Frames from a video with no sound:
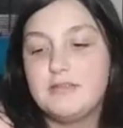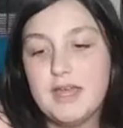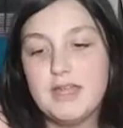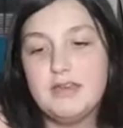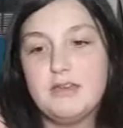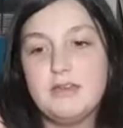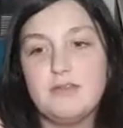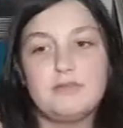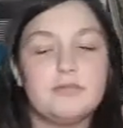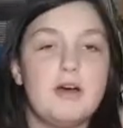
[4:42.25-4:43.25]

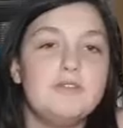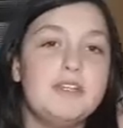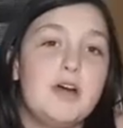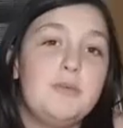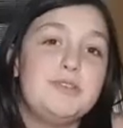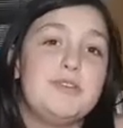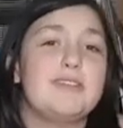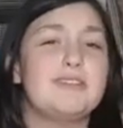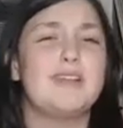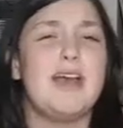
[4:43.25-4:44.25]
Then, obviously I'll be
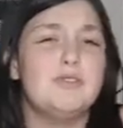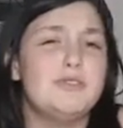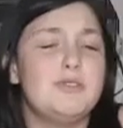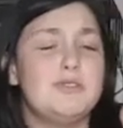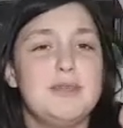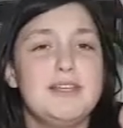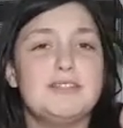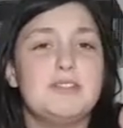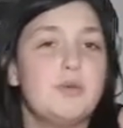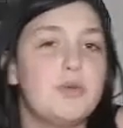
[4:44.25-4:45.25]
doing how to do
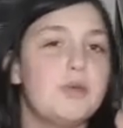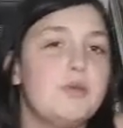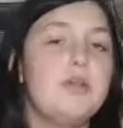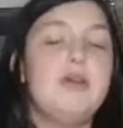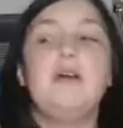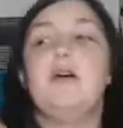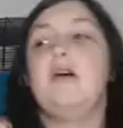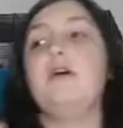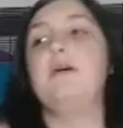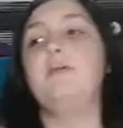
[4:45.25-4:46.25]
splits tutorial,
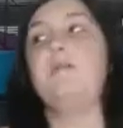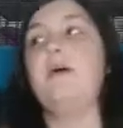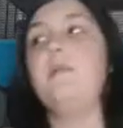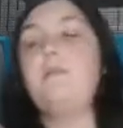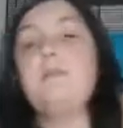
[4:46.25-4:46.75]
but